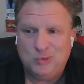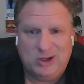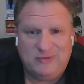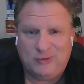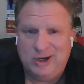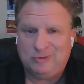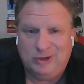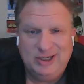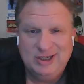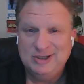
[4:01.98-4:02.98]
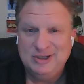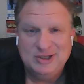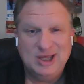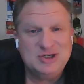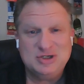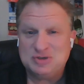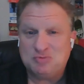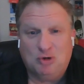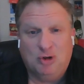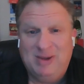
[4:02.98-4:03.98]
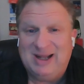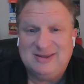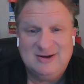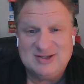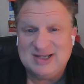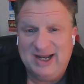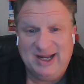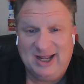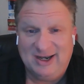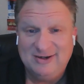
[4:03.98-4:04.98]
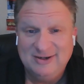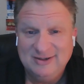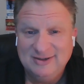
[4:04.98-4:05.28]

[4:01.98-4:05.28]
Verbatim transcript: who, quite frankly, they should just roll him out there at tight end.